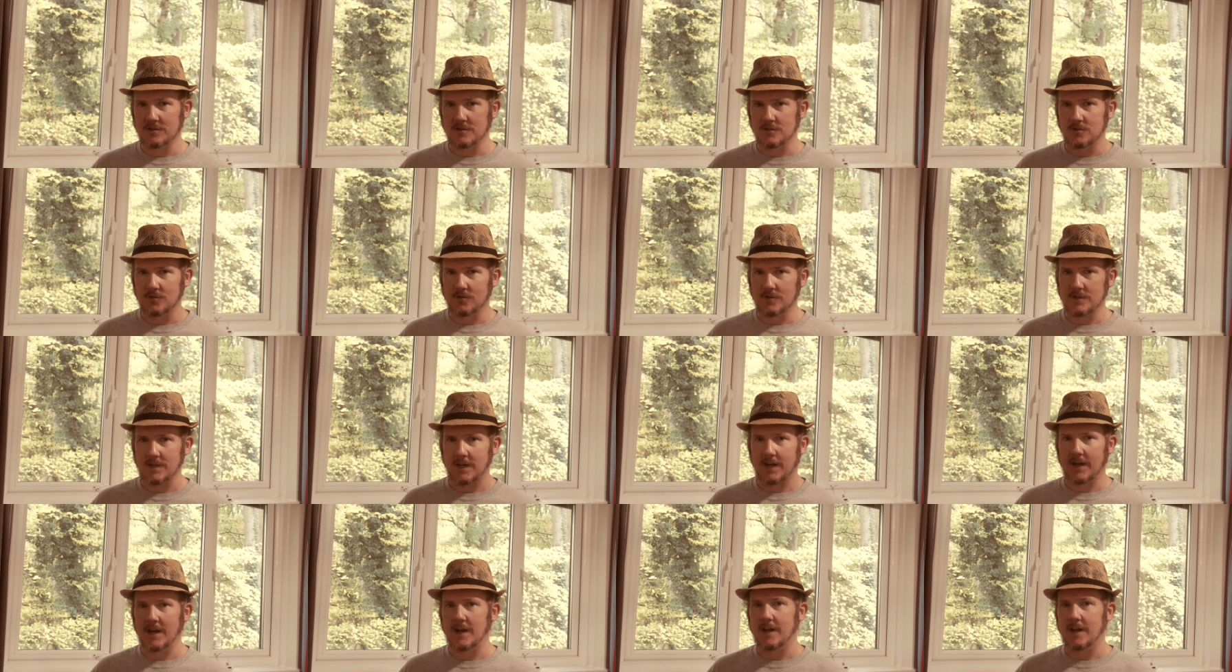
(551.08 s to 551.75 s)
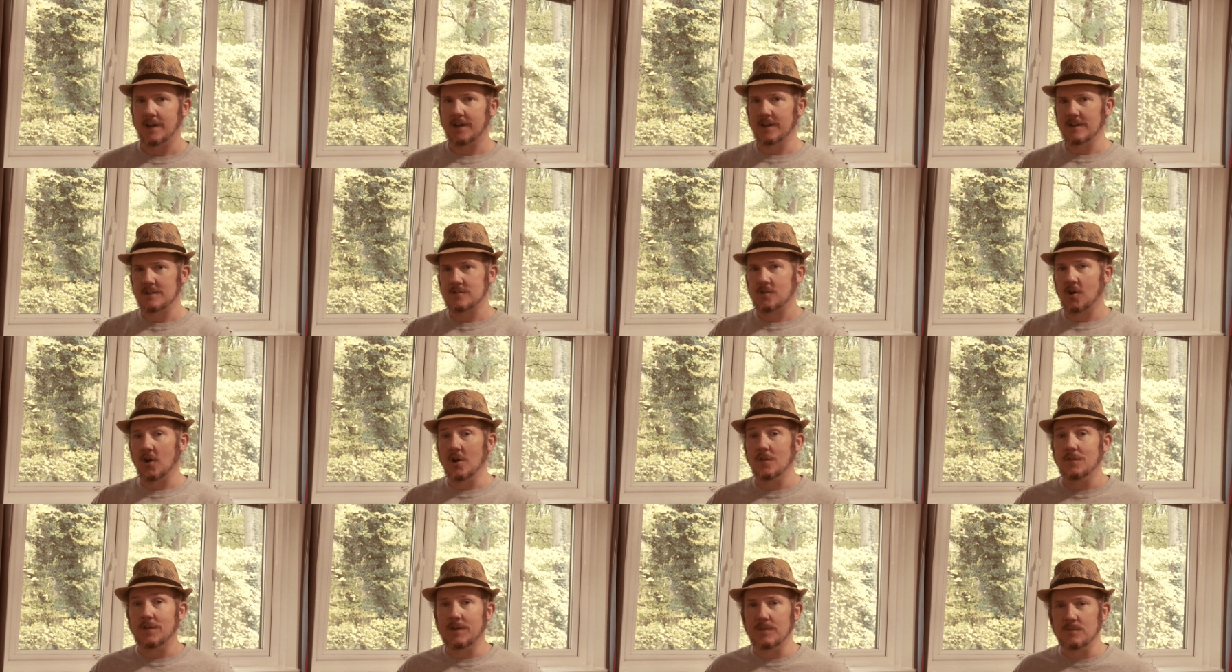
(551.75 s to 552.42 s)
to look at. It's
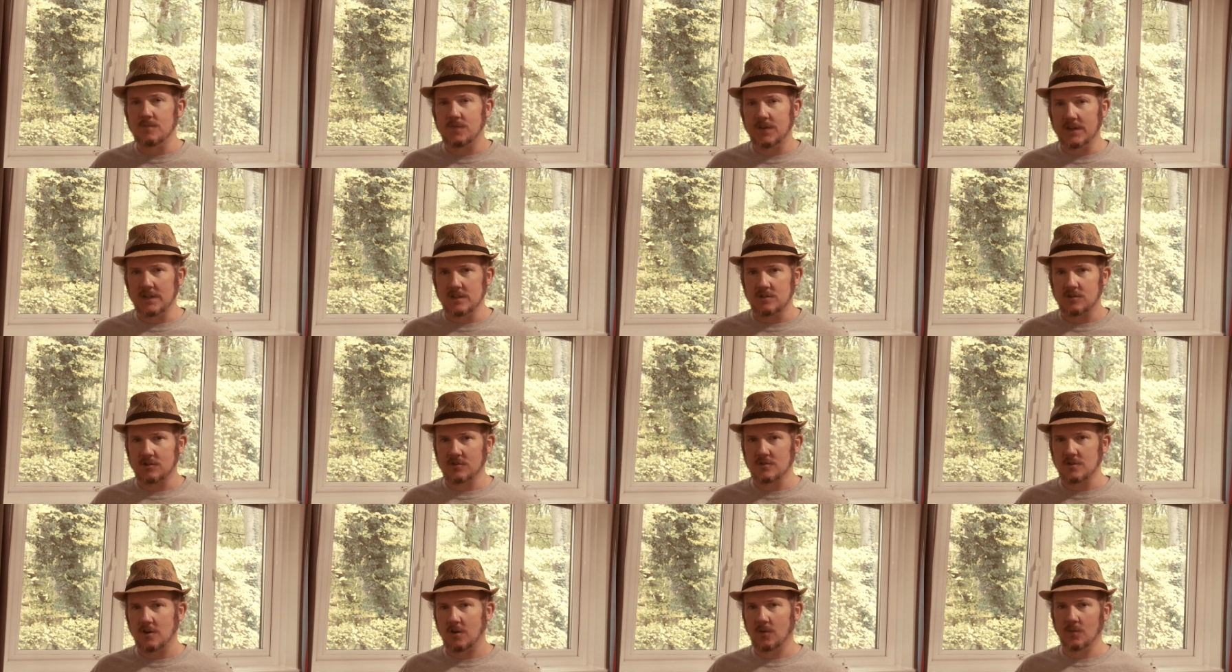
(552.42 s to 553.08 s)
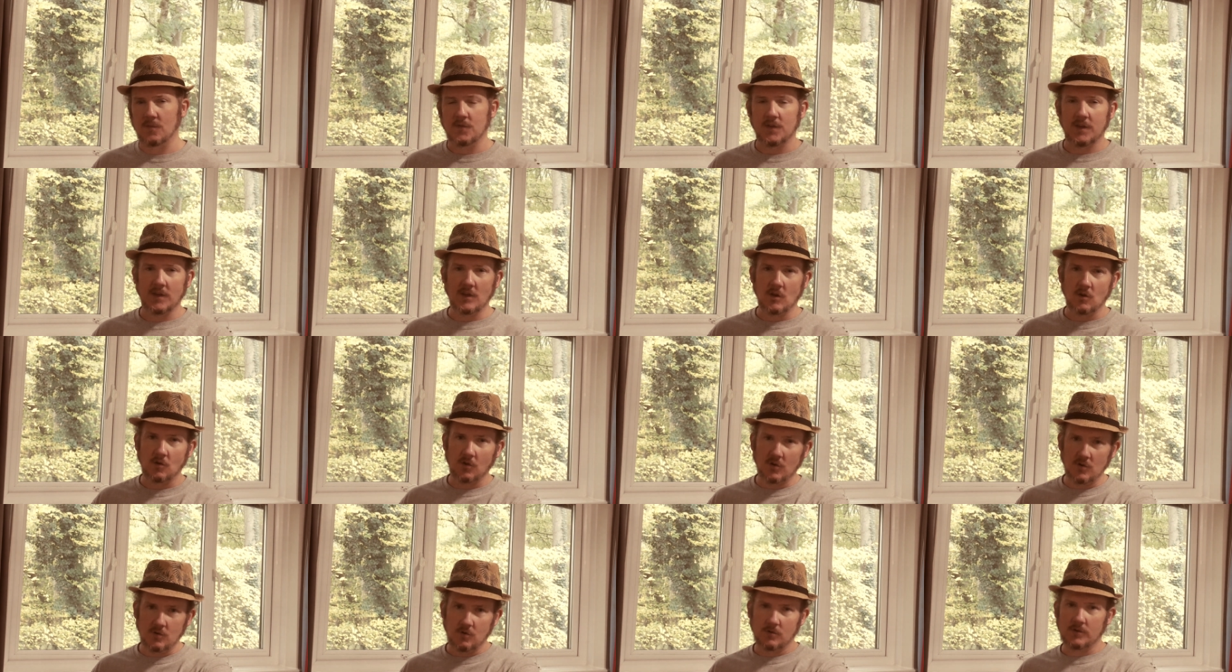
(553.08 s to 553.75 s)
kind of an infinity style thing. You
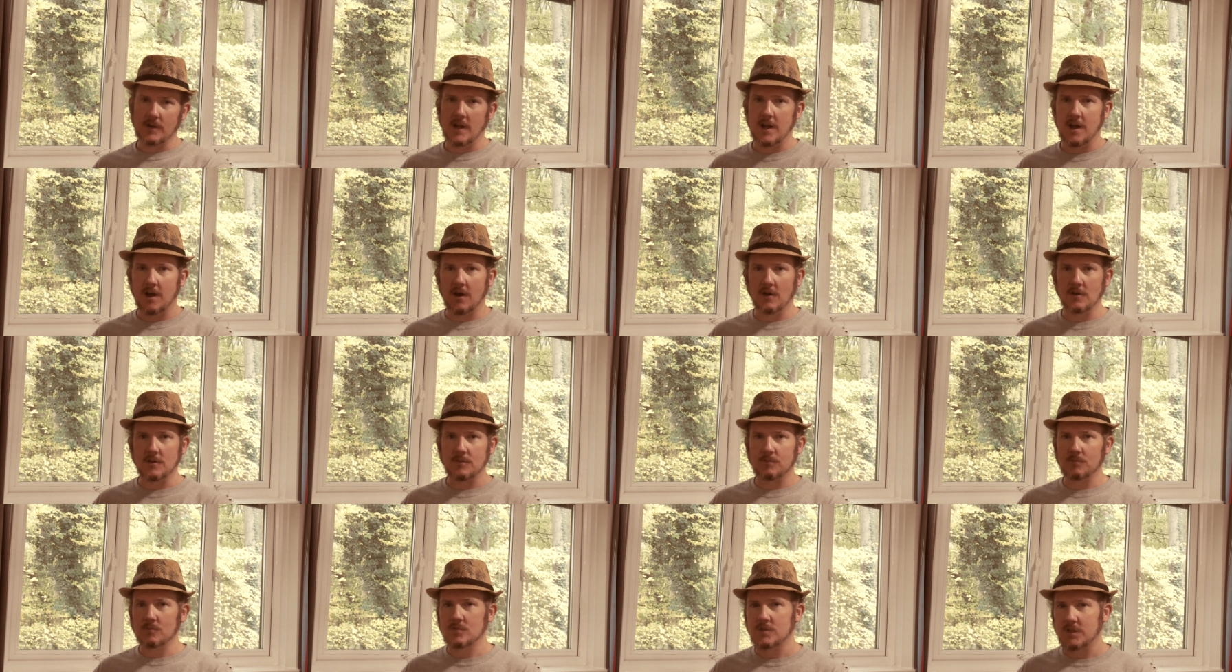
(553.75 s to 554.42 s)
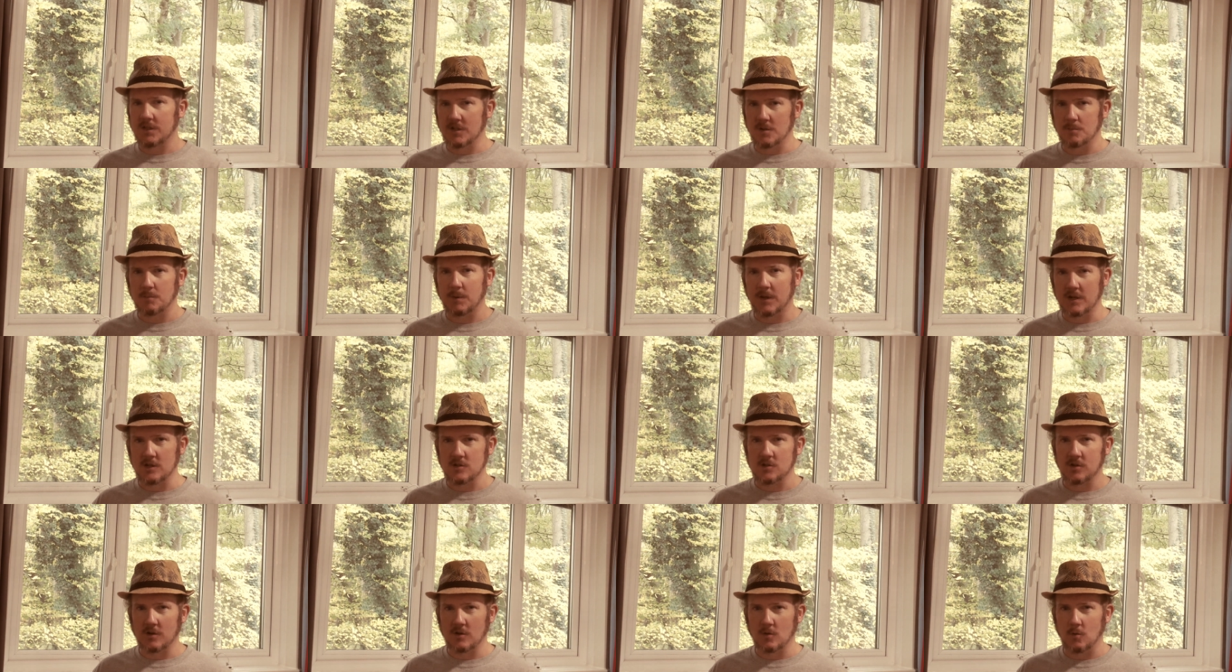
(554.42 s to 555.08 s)
can look down and see the
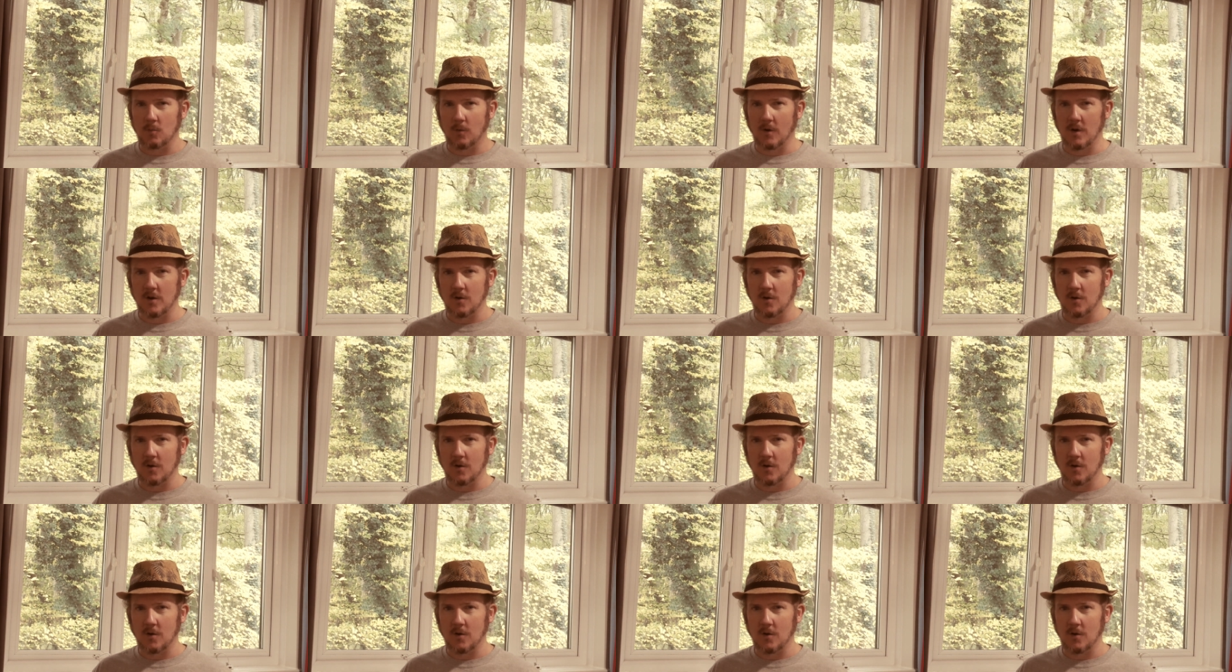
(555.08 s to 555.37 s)
beach a little while